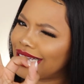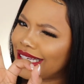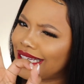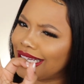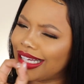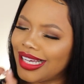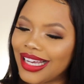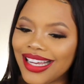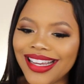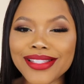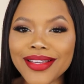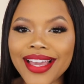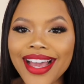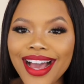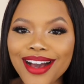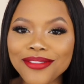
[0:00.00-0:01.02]
Uh. So
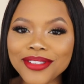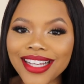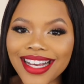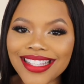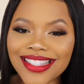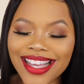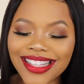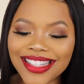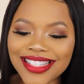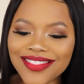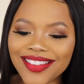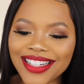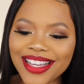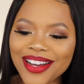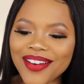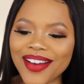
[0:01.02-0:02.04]
yeah, I hope you guys like this
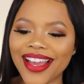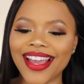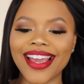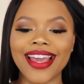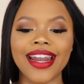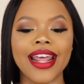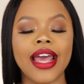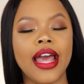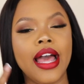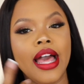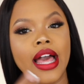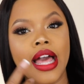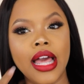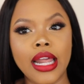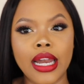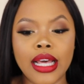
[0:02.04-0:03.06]
video and
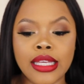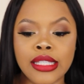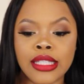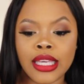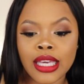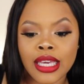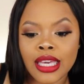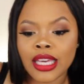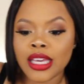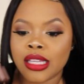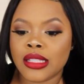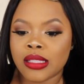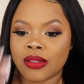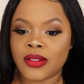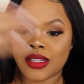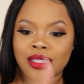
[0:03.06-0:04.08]
let's get
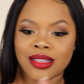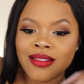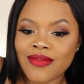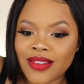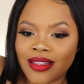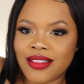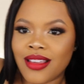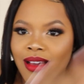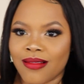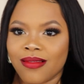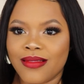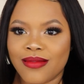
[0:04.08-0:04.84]
into this video.